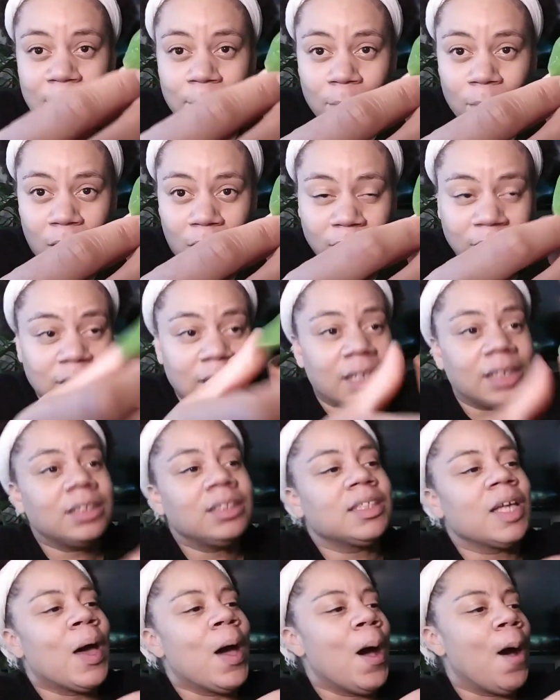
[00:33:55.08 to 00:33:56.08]

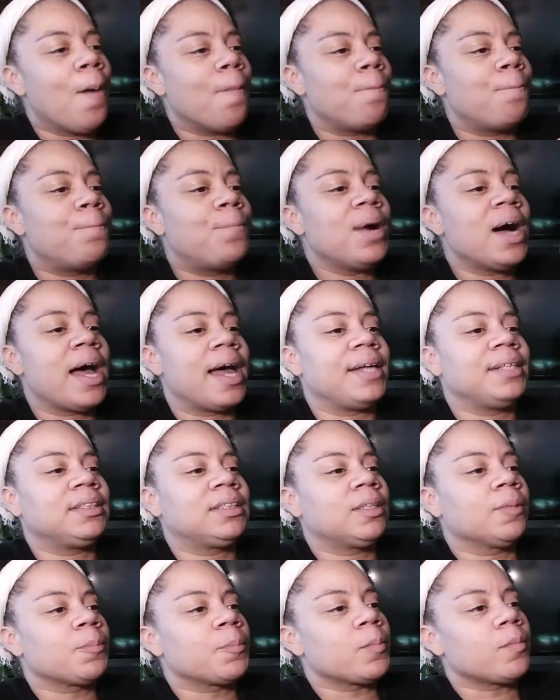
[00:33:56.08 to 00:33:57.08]
markings.
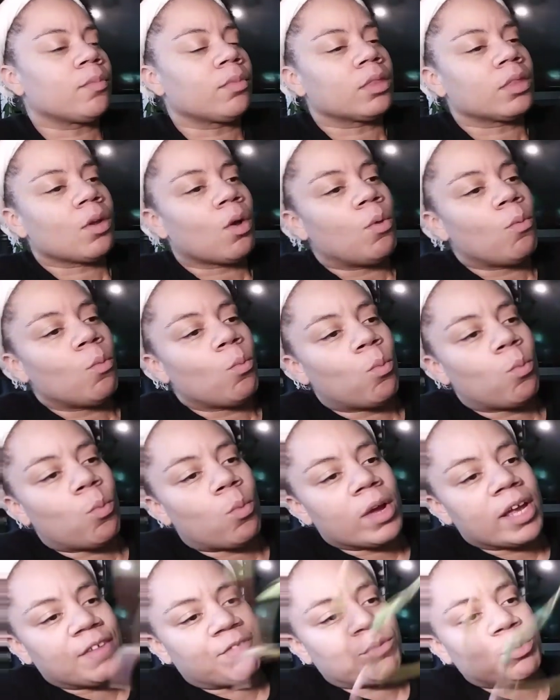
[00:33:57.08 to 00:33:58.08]
But
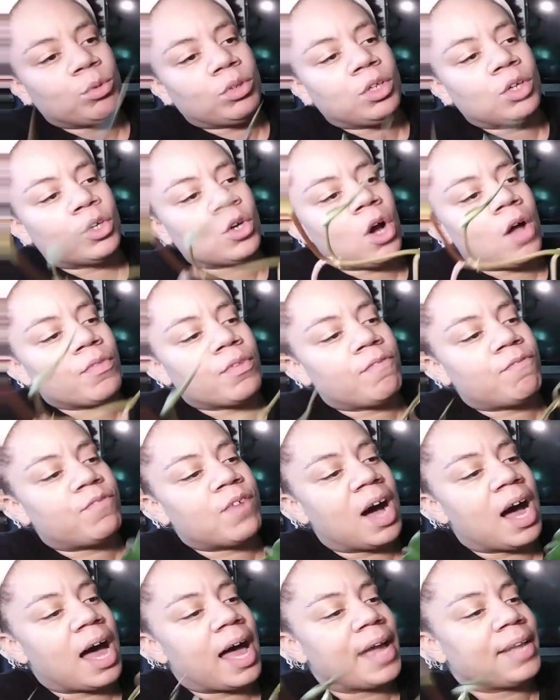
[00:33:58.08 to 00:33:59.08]
if you look on the
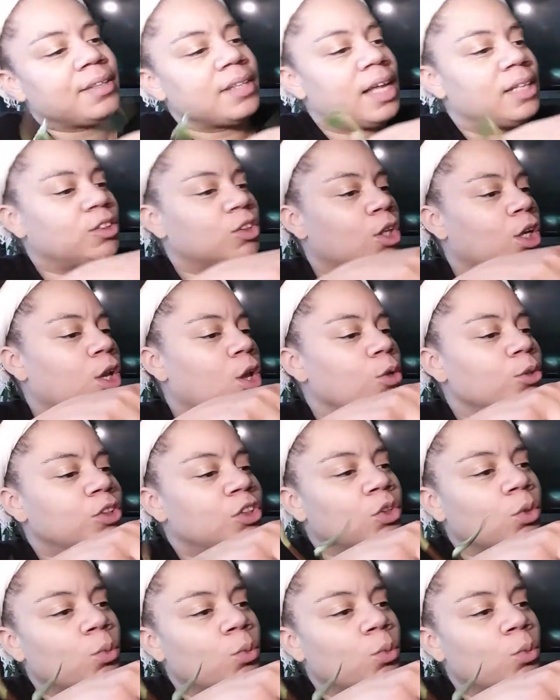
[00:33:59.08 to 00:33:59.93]
vine that's close to